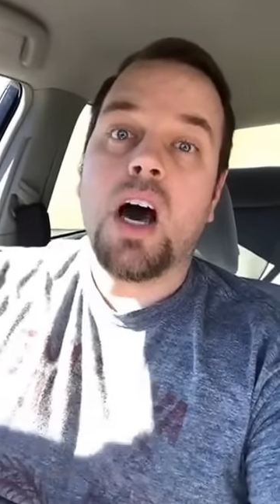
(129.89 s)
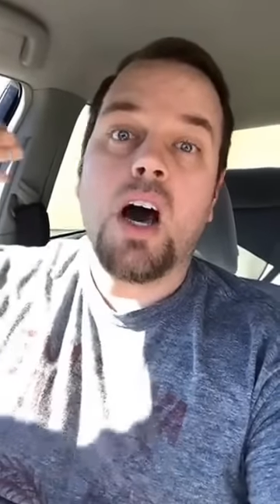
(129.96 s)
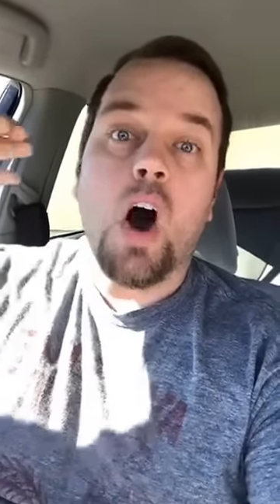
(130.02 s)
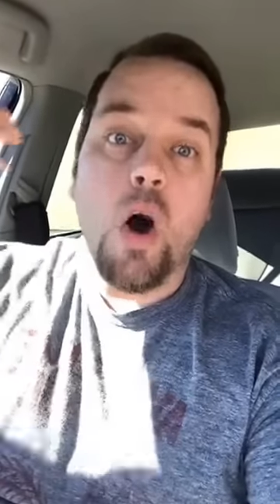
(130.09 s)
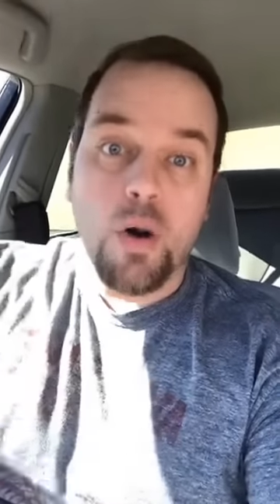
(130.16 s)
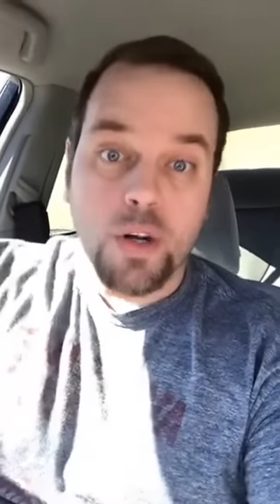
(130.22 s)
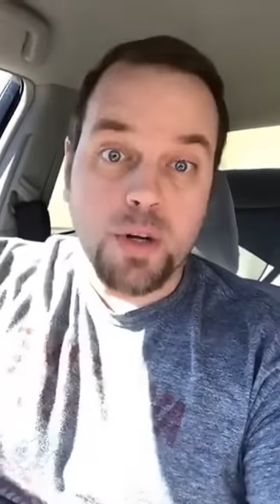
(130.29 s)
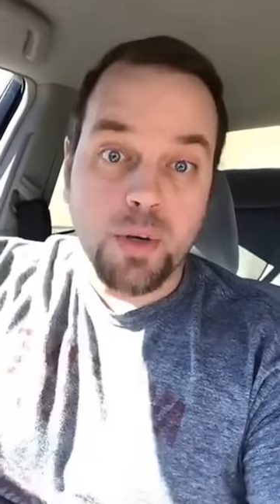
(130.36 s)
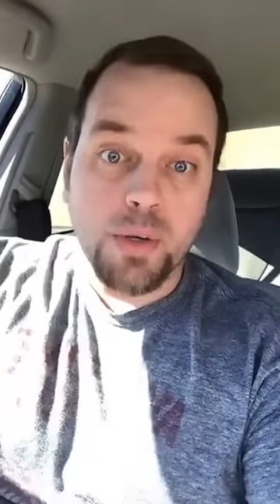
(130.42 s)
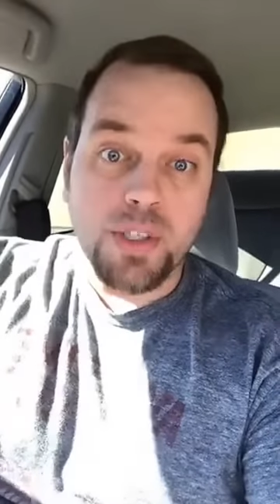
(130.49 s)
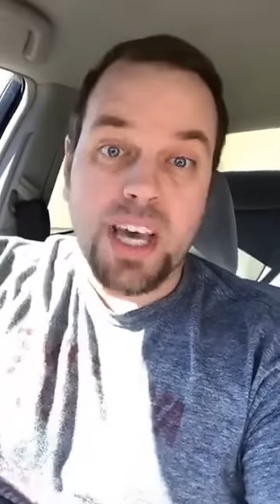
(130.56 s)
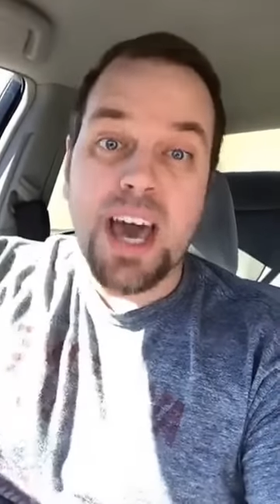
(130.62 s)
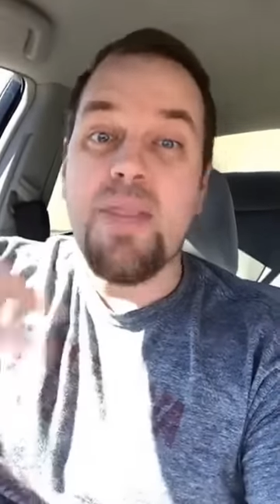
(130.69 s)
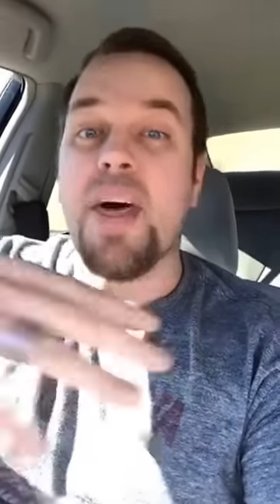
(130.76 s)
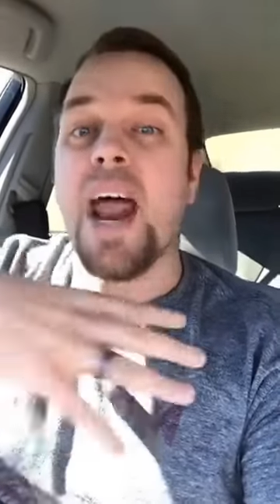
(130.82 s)
articles,
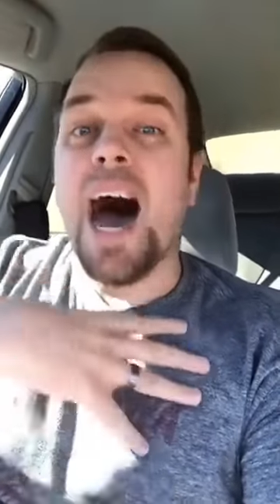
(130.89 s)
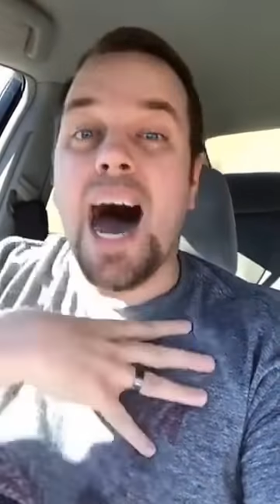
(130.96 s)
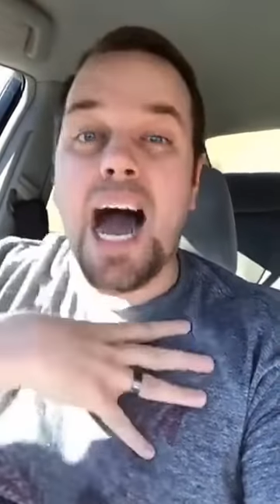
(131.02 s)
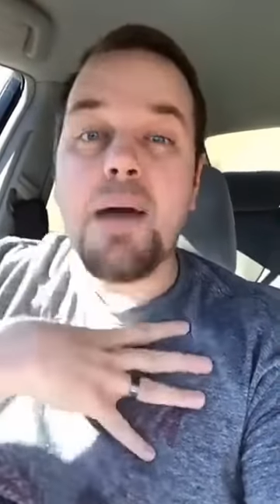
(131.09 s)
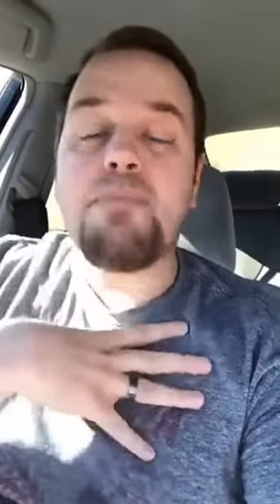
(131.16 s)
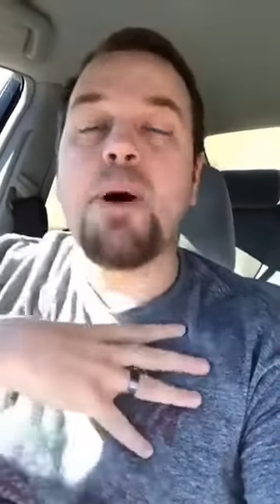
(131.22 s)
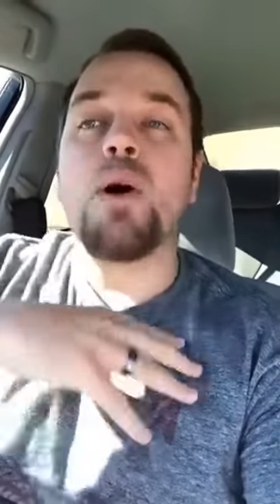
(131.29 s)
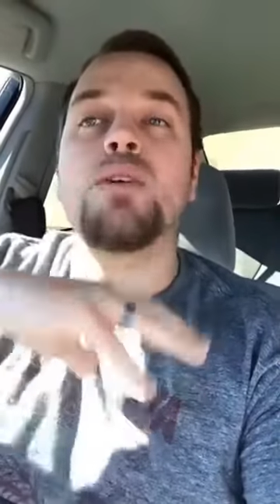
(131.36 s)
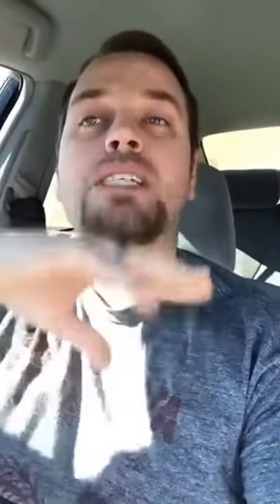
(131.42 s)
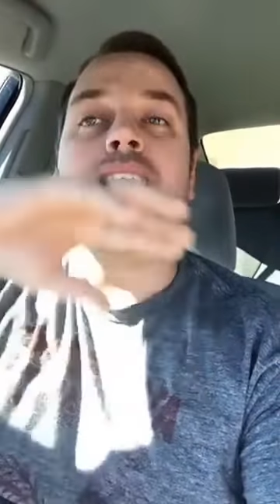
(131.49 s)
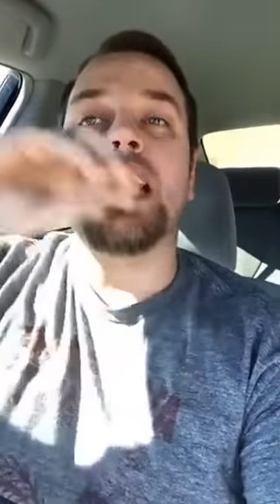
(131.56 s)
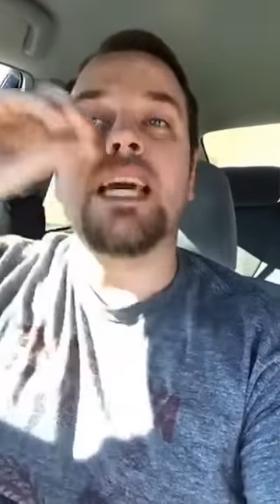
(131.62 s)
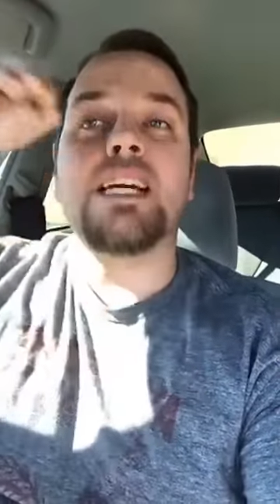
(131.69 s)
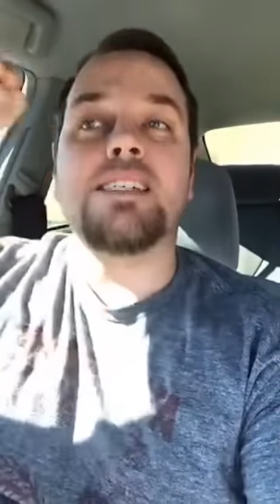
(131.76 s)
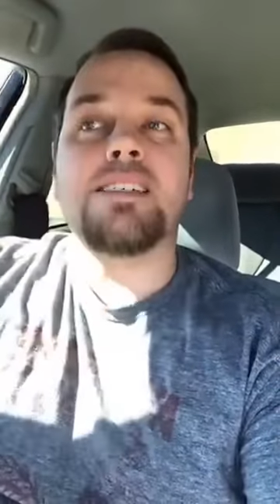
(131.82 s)
and then I post
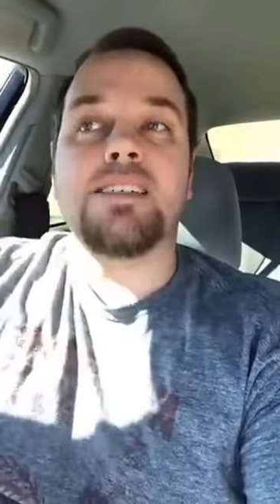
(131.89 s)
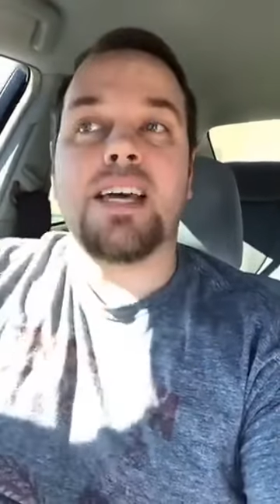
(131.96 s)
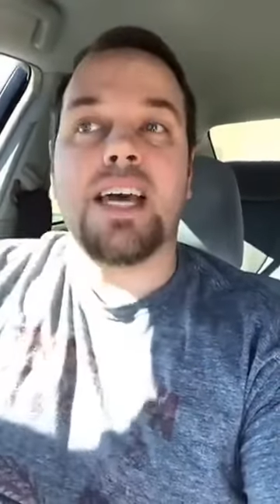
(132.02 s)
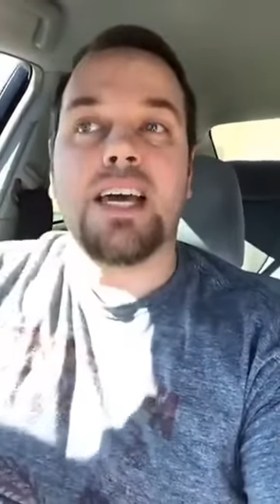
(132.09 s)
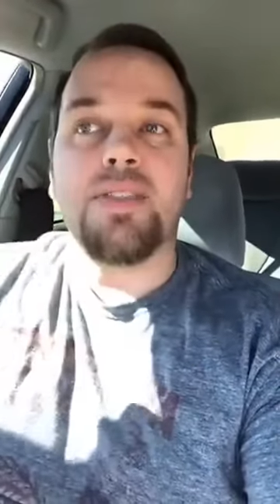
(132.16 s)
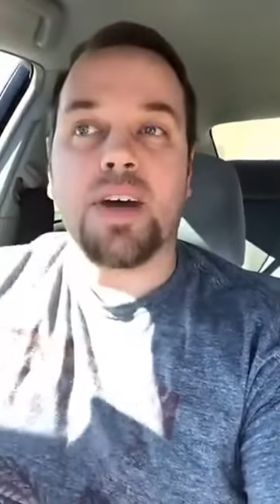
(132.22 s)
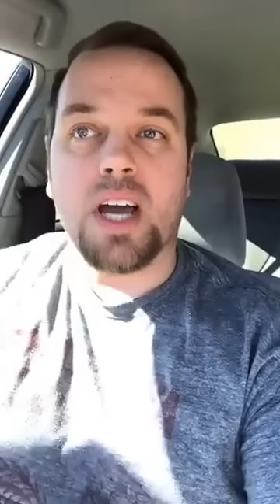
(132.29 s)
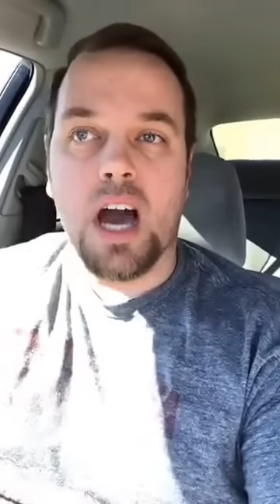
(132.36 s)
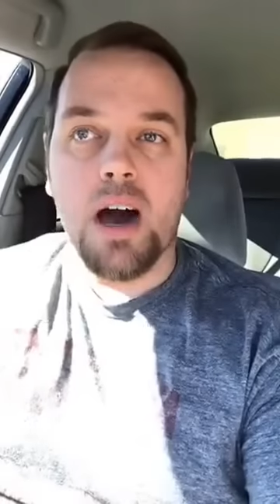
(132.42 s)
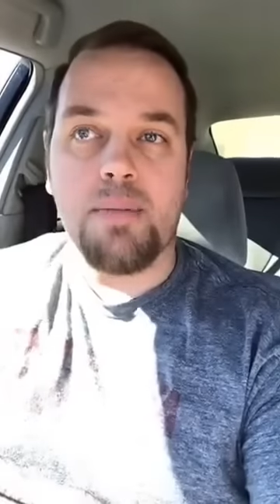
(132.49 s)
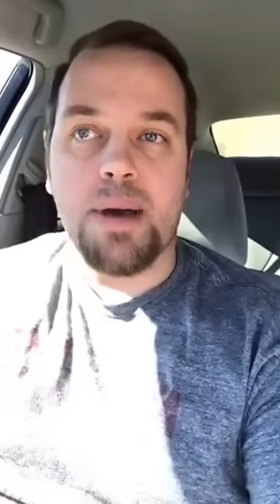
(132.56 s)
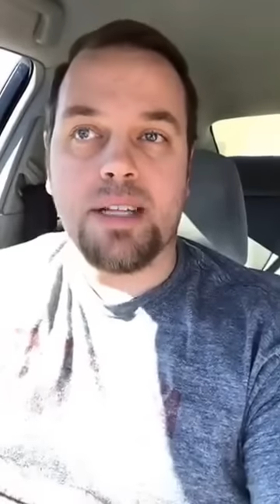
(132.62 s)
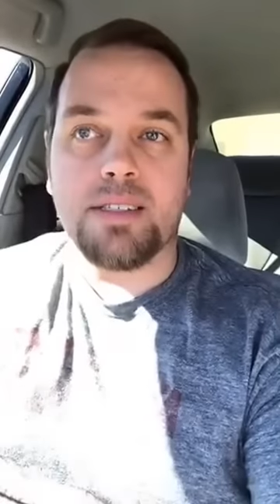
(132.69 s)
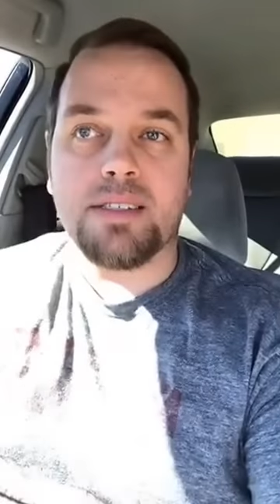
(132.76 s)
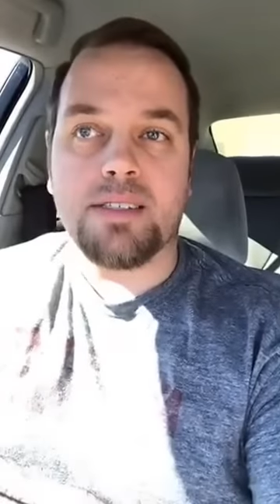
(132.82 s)
links in the
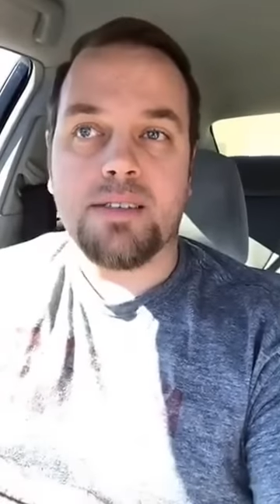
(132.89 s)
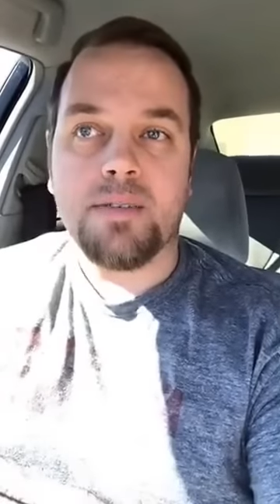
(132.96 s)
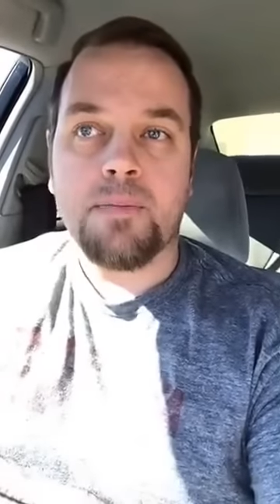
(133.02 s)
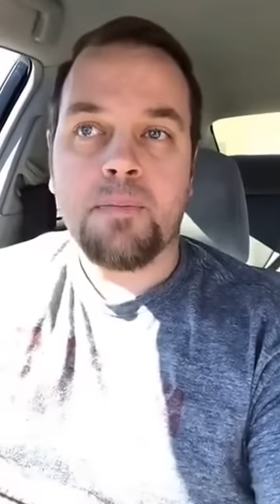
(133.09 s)
comments